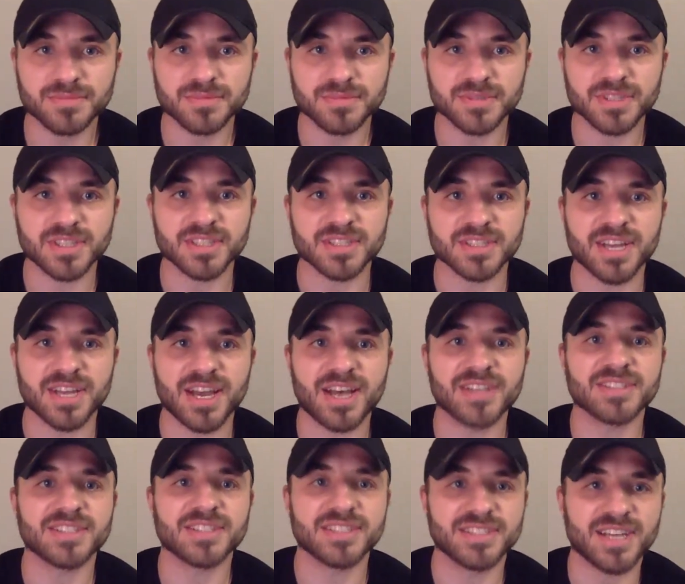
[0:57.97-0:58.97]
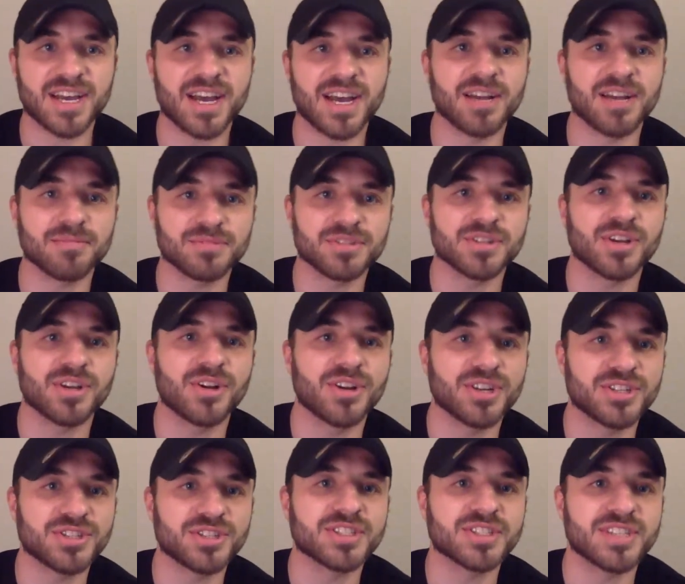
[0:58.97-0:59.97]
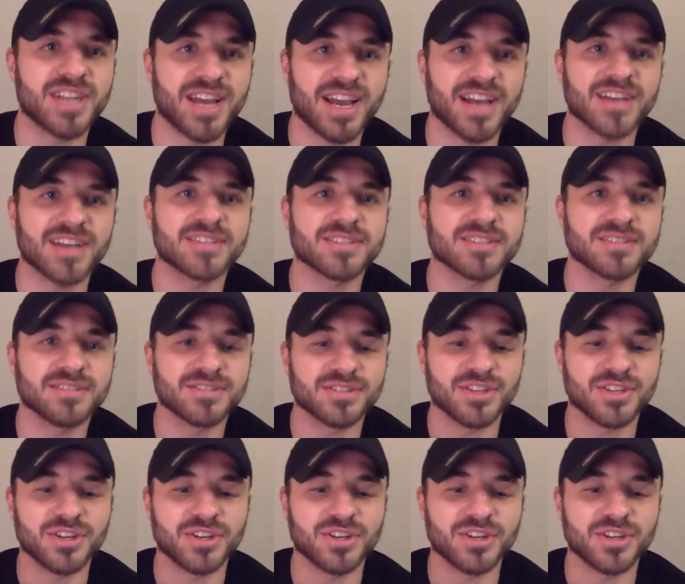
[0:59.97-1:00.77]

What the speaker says: Because now's the time to go get your snacks so you